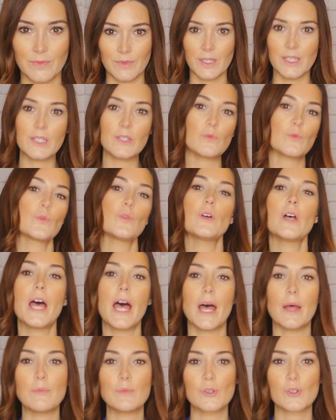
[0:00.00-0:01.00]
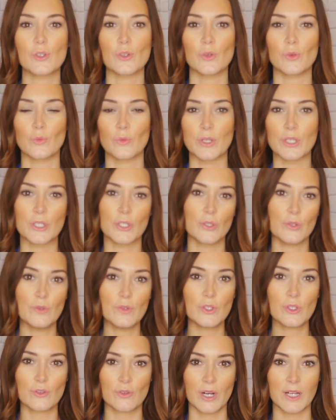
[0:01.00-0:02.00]
This rule helps you reduce
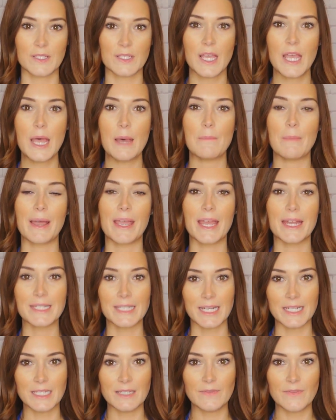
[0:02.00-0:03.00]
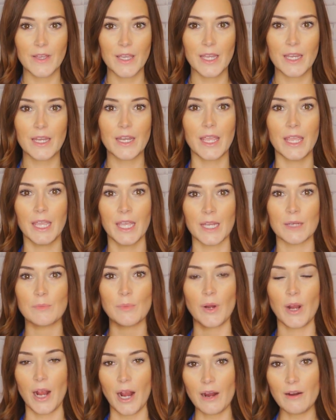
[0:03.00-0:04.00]
stress by identifying and
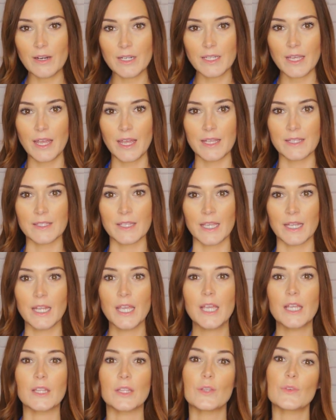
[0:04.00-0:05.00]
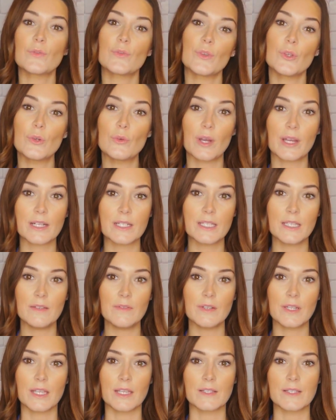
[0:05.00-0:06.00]
prioritizing the few
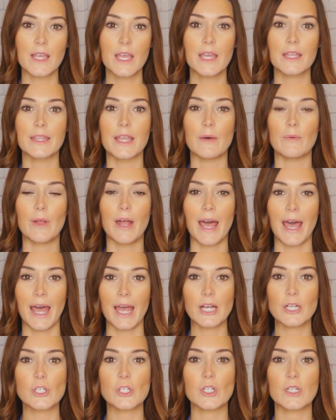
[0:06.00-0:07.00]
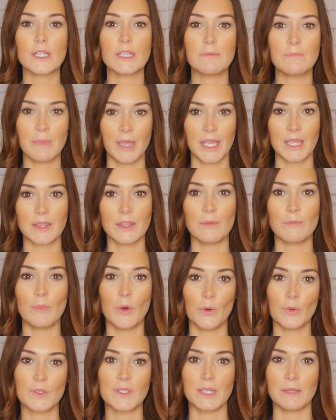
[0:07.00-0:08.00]
activities that will actually make the
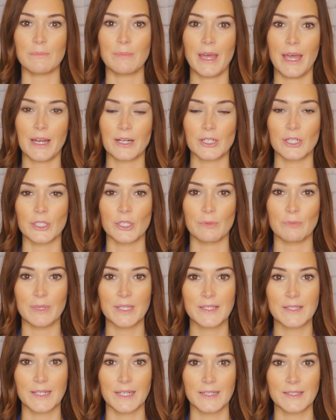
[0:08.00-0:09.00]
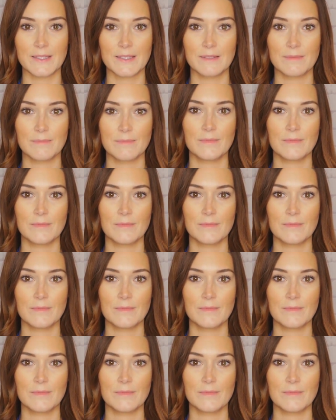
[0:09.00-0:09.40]
most impact on your business.